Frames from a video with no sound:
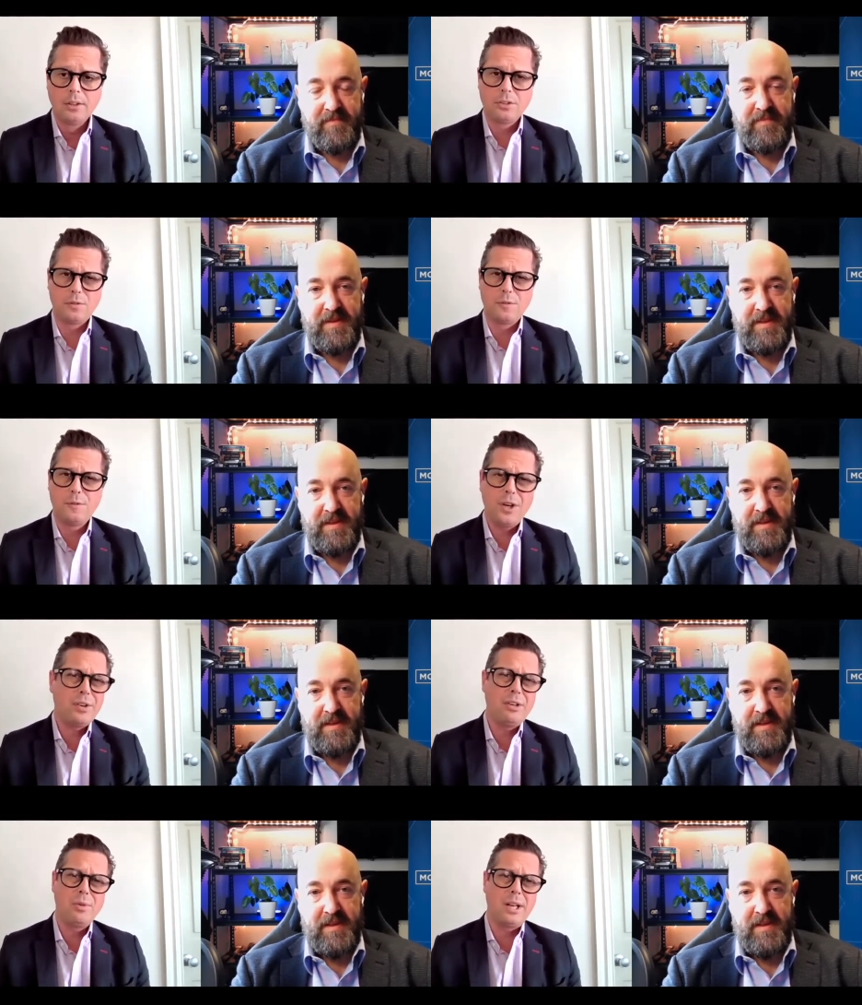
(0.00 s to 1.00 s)
Speaker 1: So it's
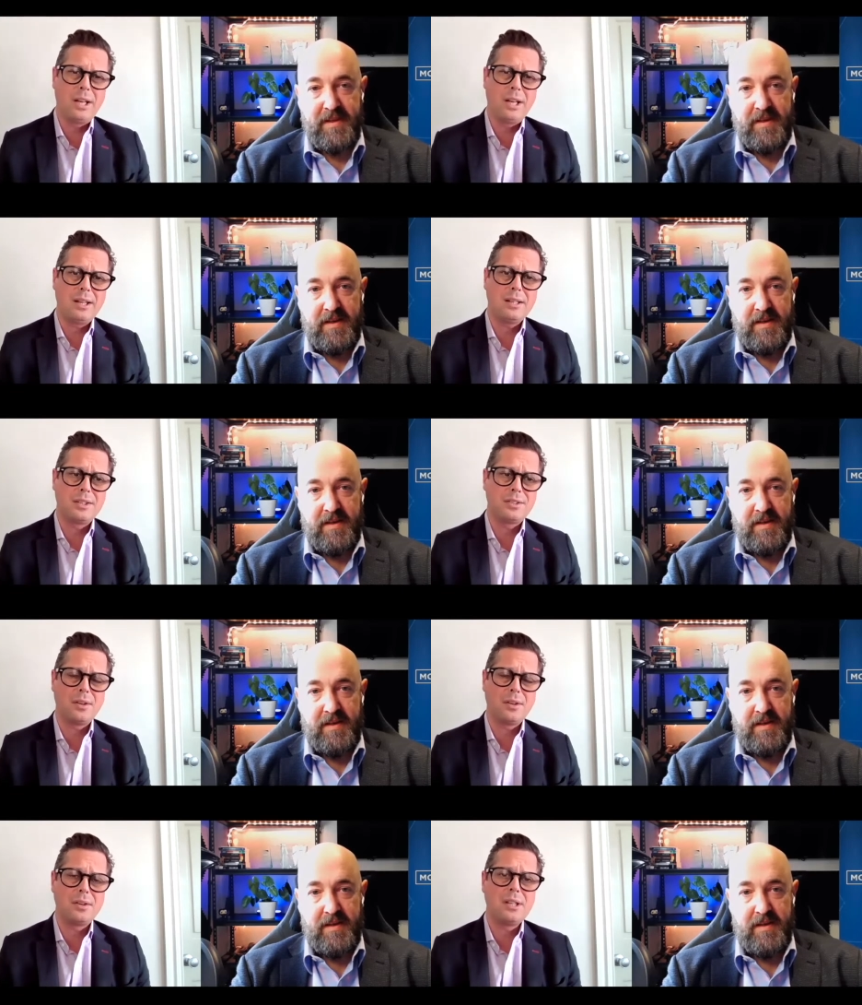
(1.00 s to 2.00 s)
very rare. It's
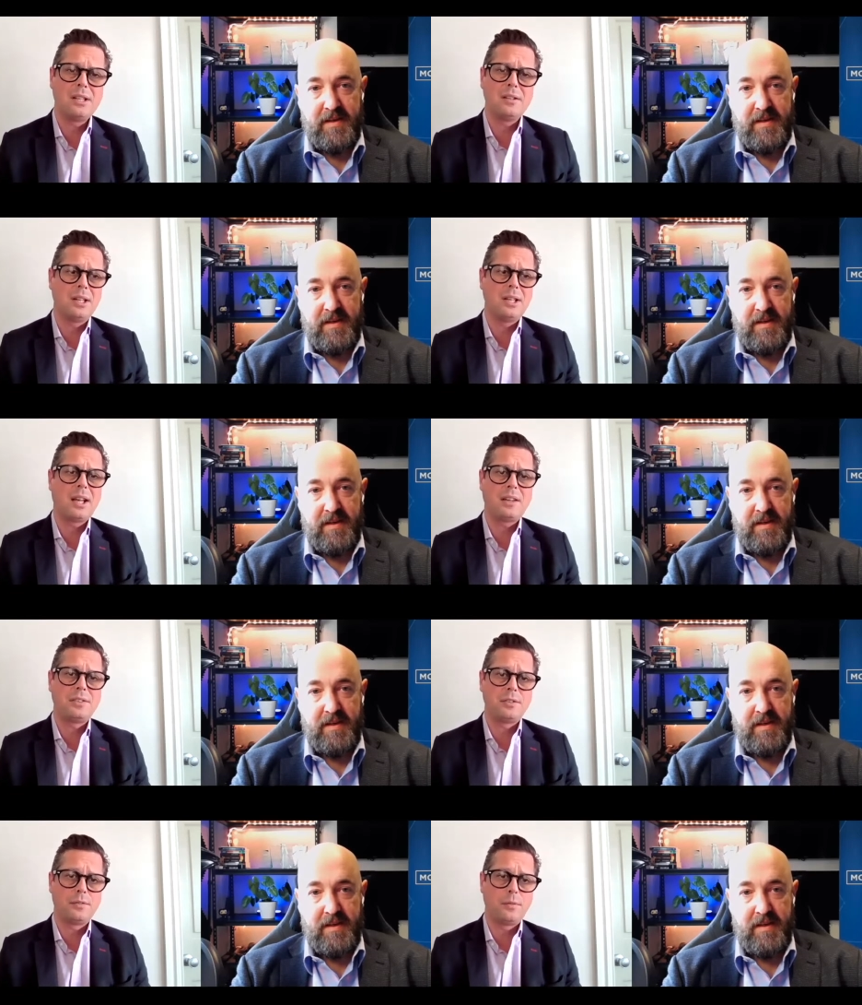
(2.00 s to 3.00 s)
only in, in the
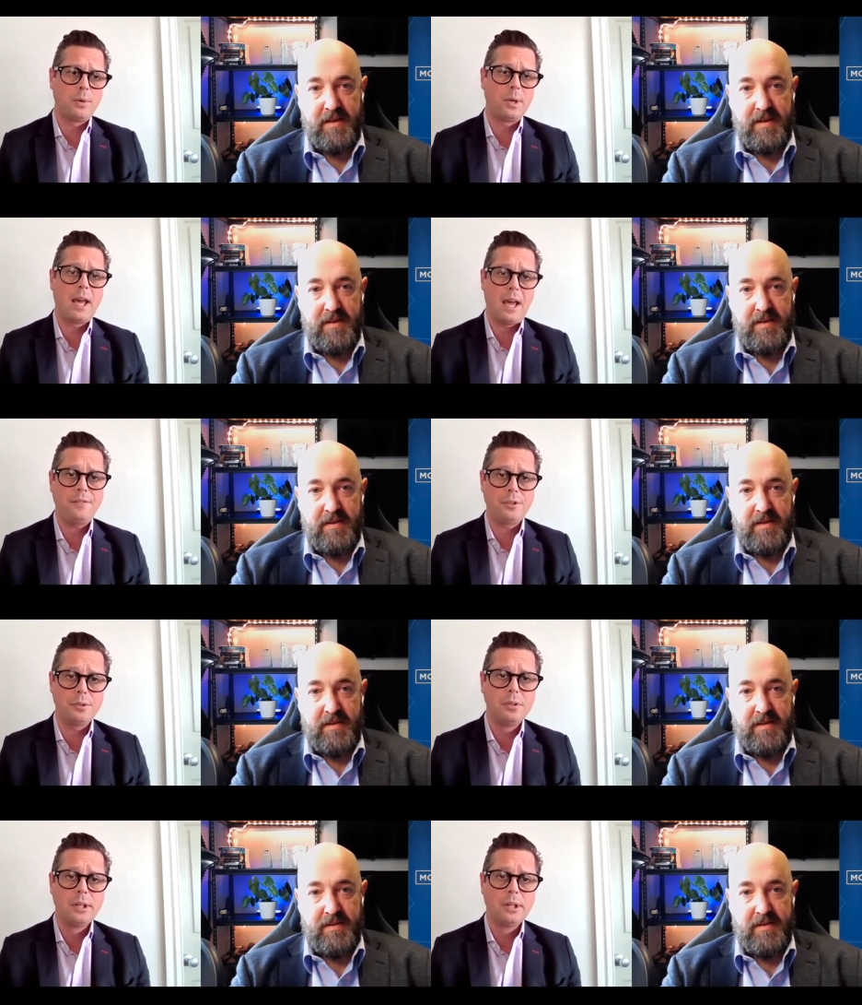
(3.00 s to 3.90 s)
cases of where we have to.